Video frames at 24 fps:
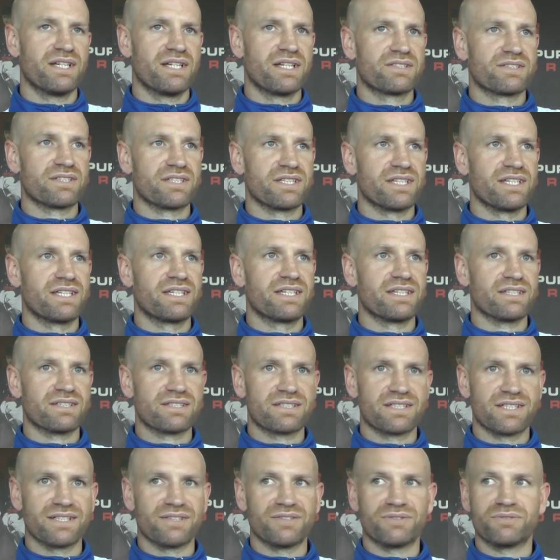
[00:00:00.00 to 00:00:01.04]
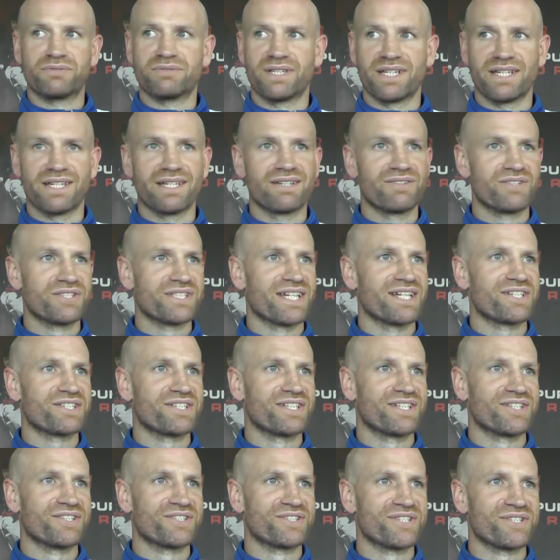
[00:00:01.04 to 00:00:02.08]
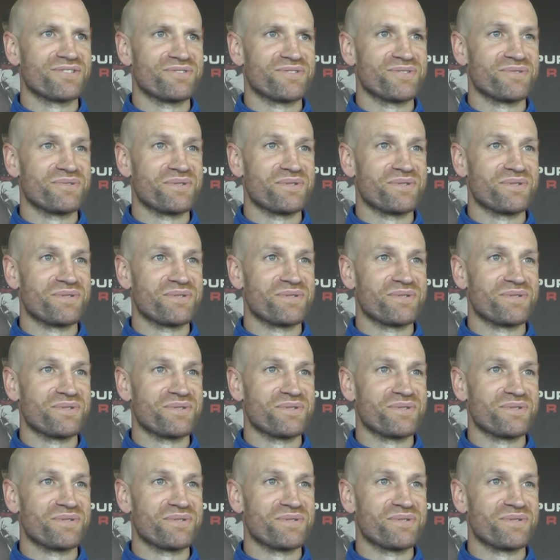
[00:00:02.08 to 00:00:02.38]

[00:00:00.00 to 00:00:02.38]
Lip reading: Sadiq is still here. He's actually considering